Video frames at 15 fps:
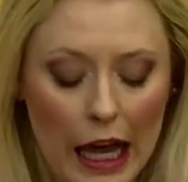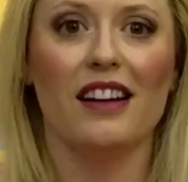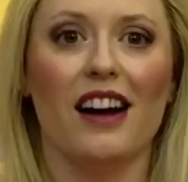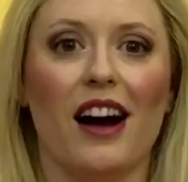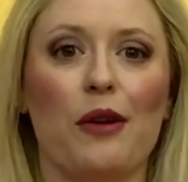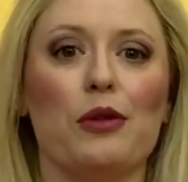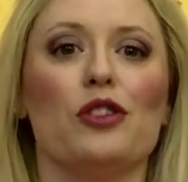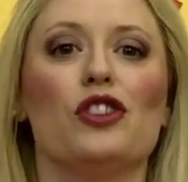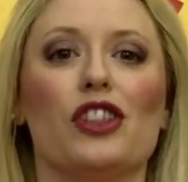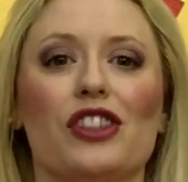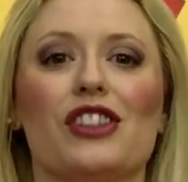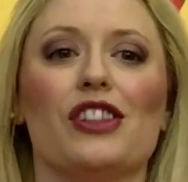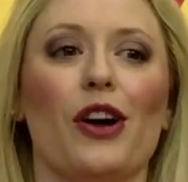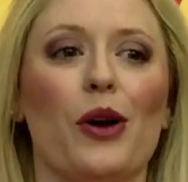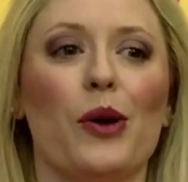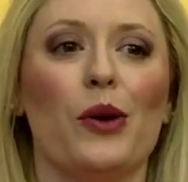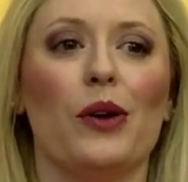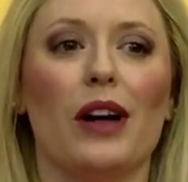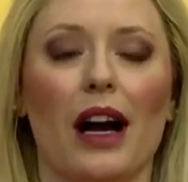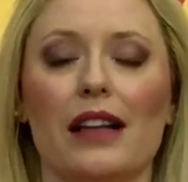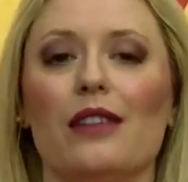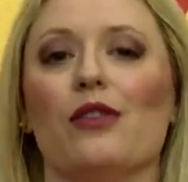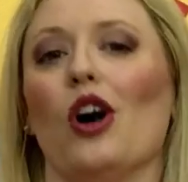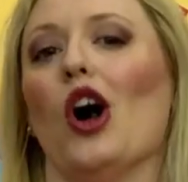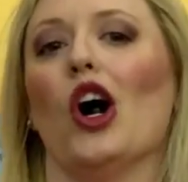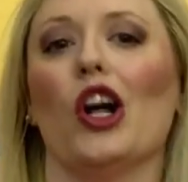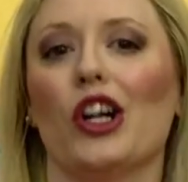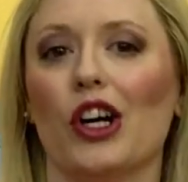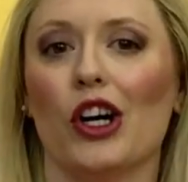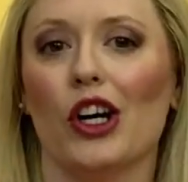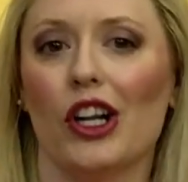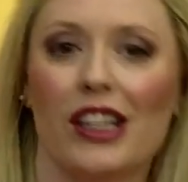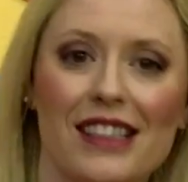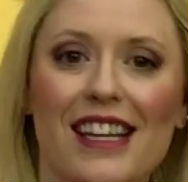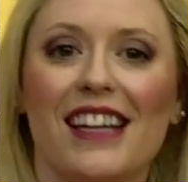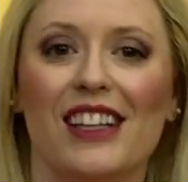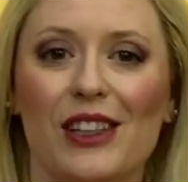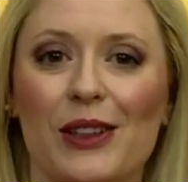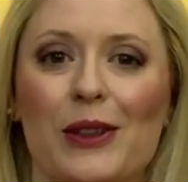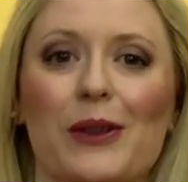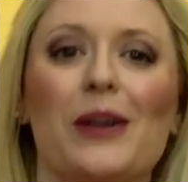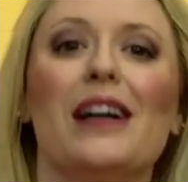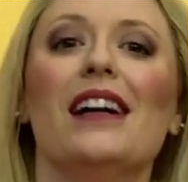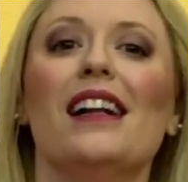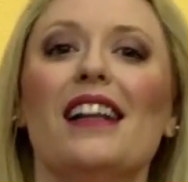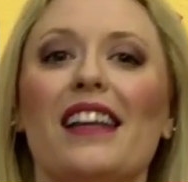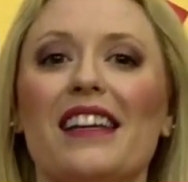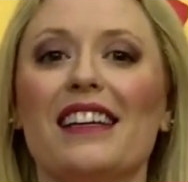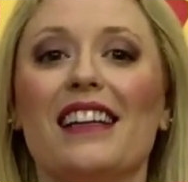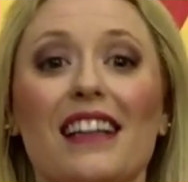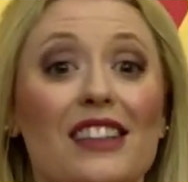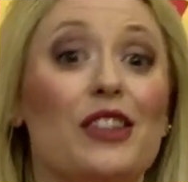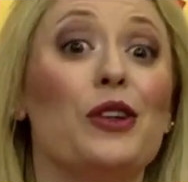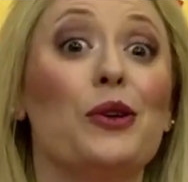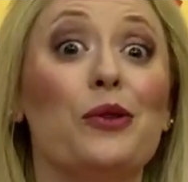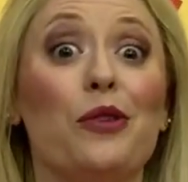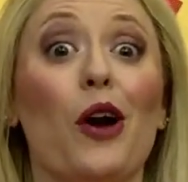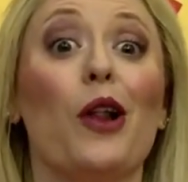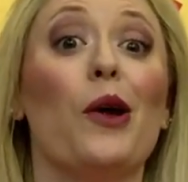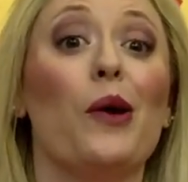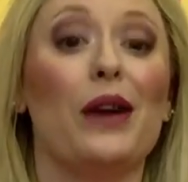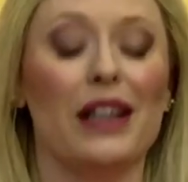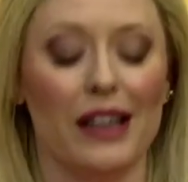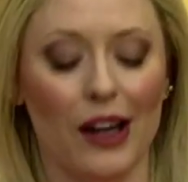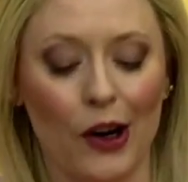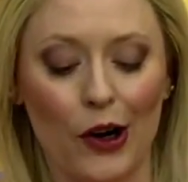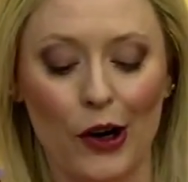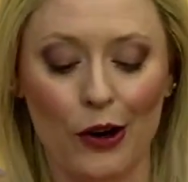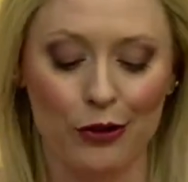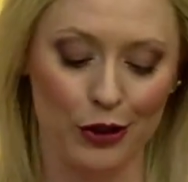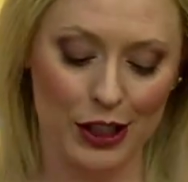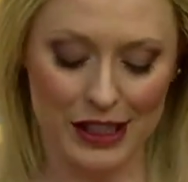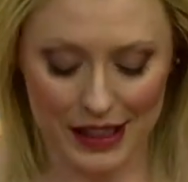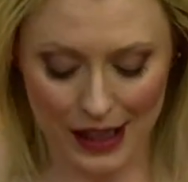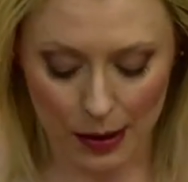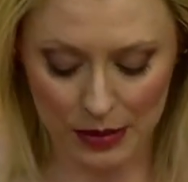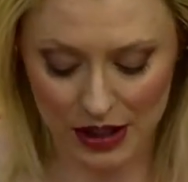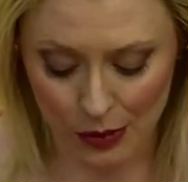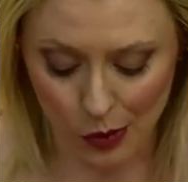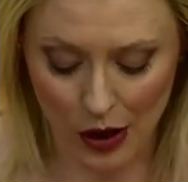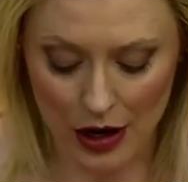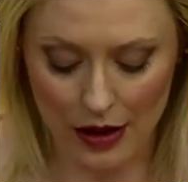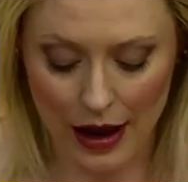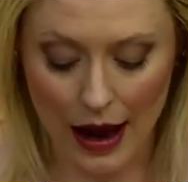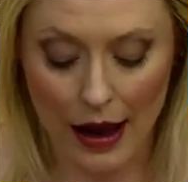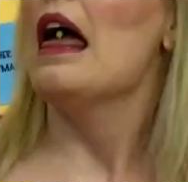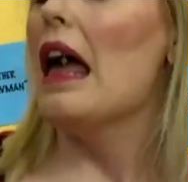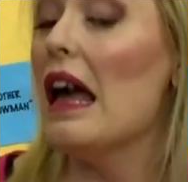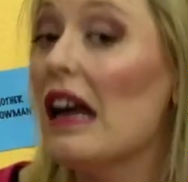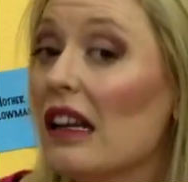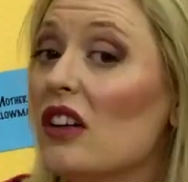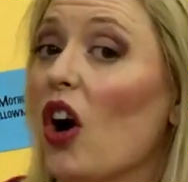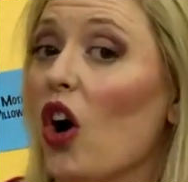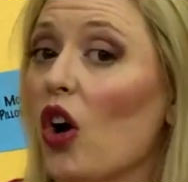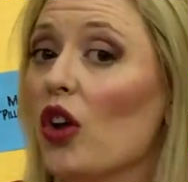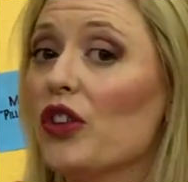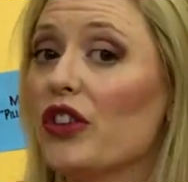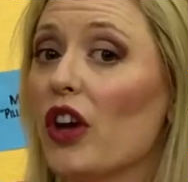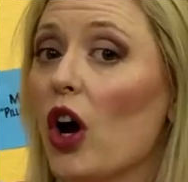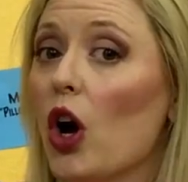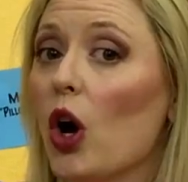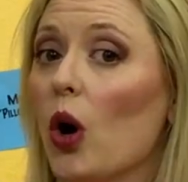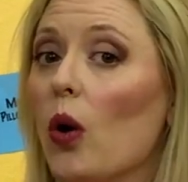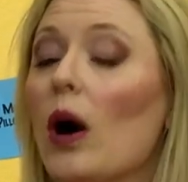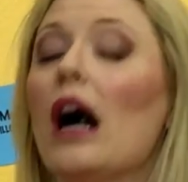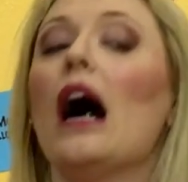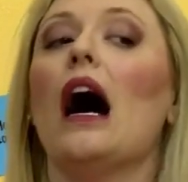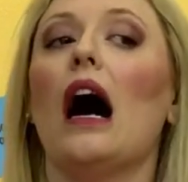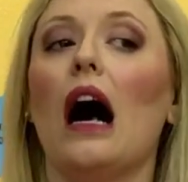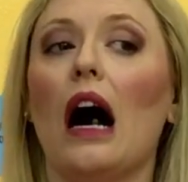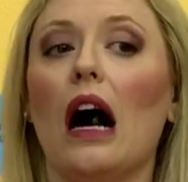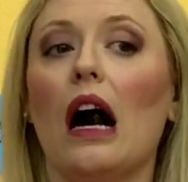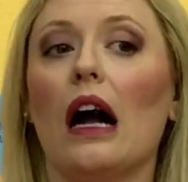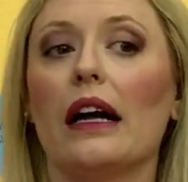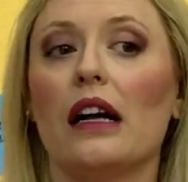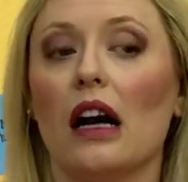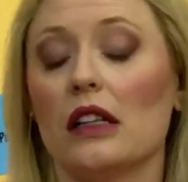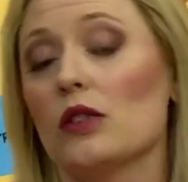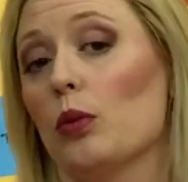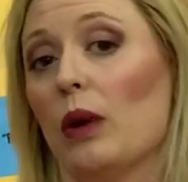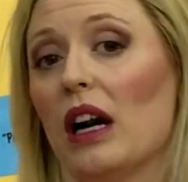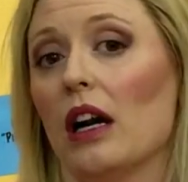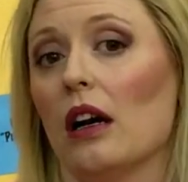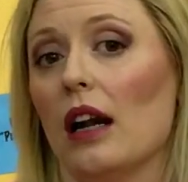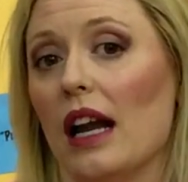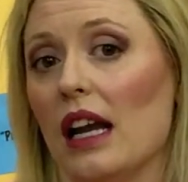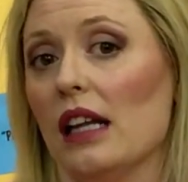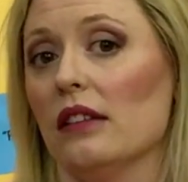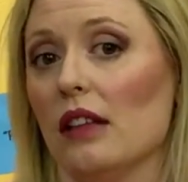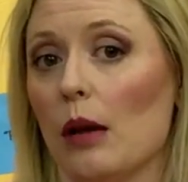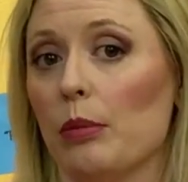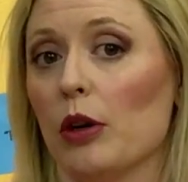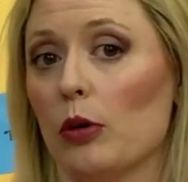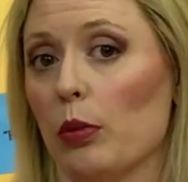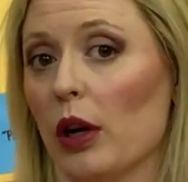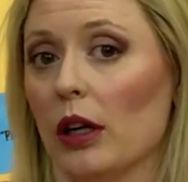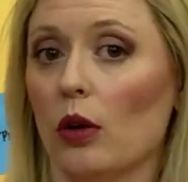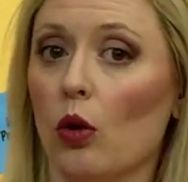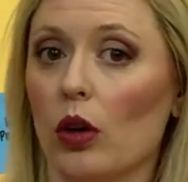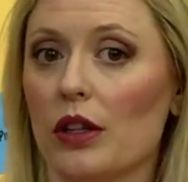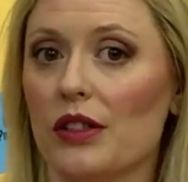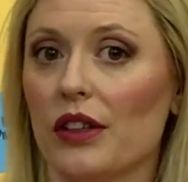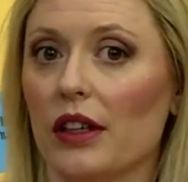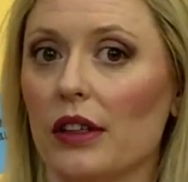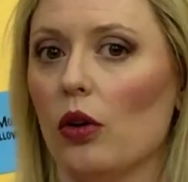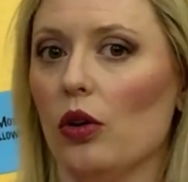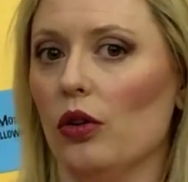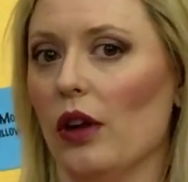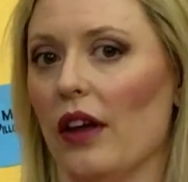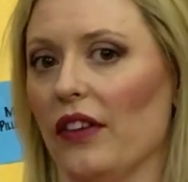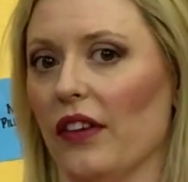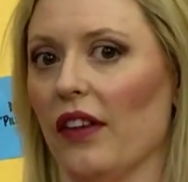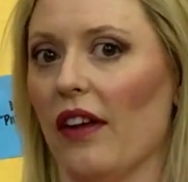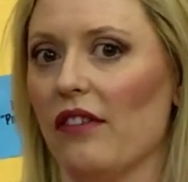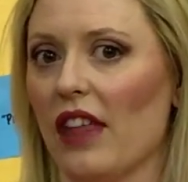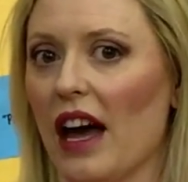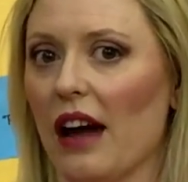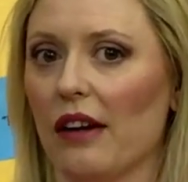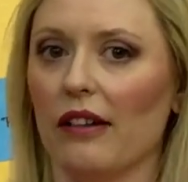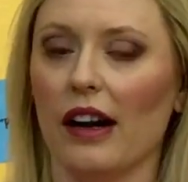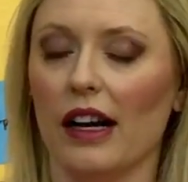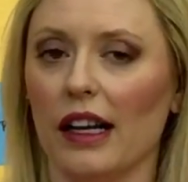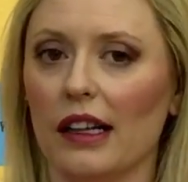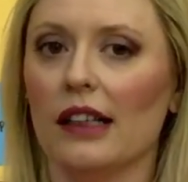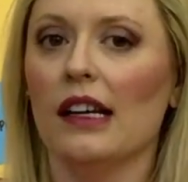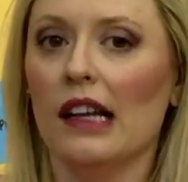I was just so kind of honored to get to follow in her footsteps and wear that. And also, I got to wear a leopard print corset. Who doesn't love that, right?